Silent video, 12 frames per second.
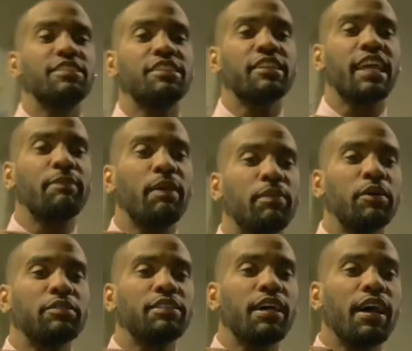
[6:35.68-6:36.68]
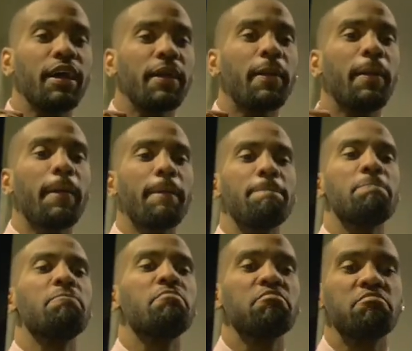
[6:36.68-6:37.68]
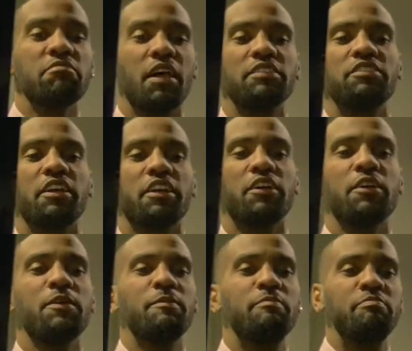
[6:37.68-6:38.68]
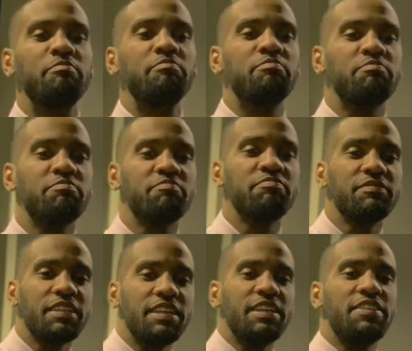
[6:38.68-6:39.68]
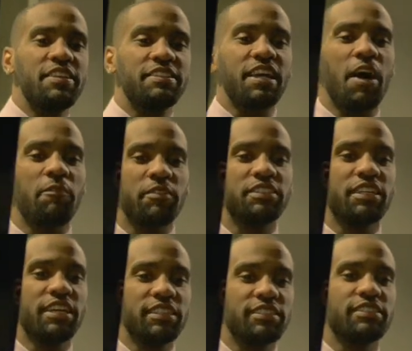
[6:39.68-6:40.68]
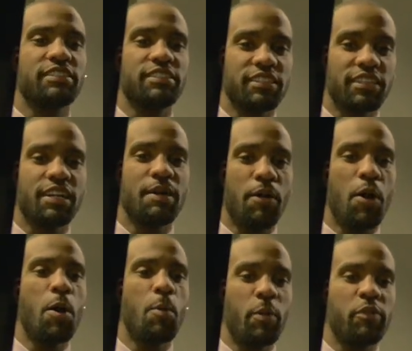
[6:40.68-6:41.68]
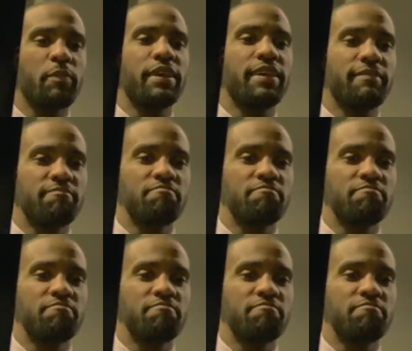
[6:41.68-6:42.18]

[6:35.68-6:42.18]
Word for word: She look at my bow tie. I'll take her home. This outfit says, come home with me.